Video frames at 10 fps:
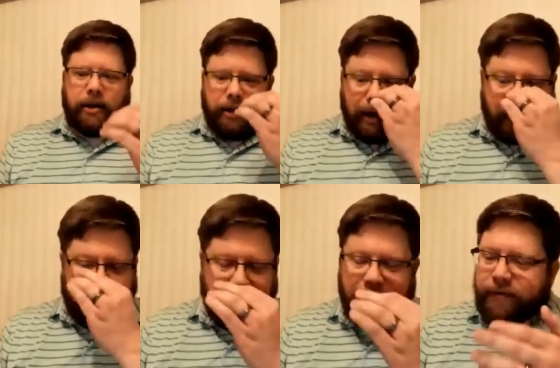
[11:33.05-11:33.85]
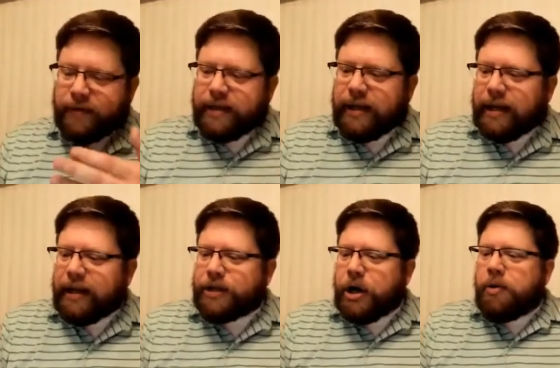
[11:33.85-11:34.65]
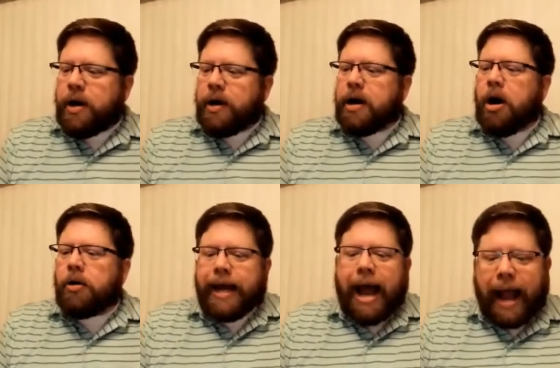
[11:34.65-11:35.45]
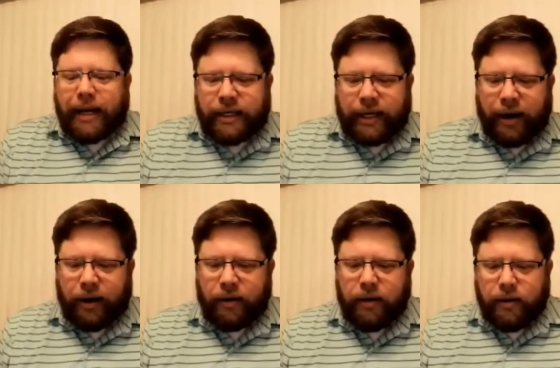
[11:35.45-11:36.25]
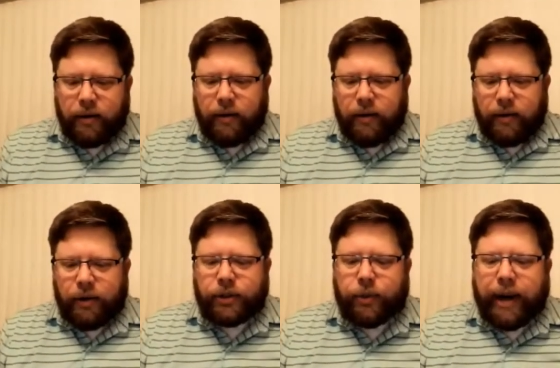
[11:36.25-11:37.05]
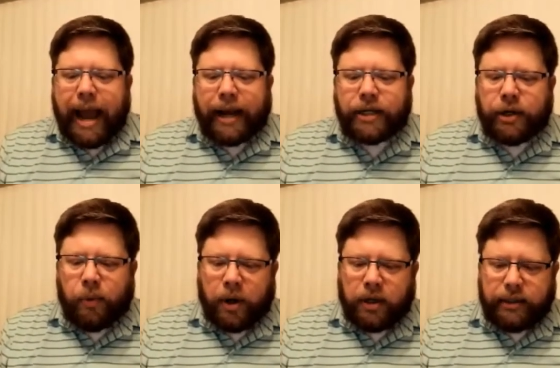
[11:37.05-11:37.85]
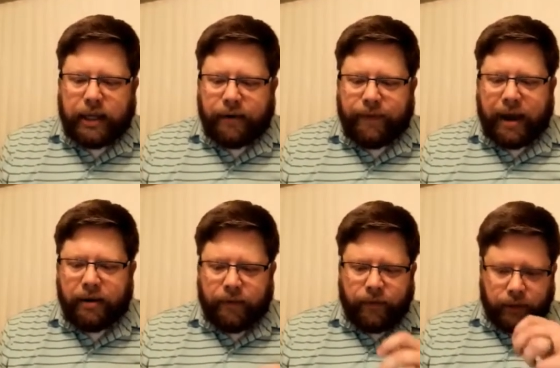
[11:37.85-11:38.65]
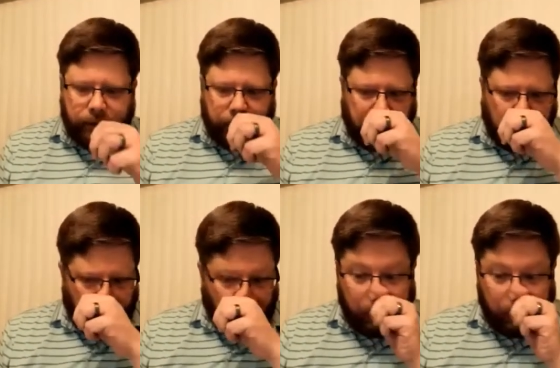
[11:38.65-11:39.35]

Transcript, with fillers: God gives Jonah a call to action here. There's three action words that are found in verse 2.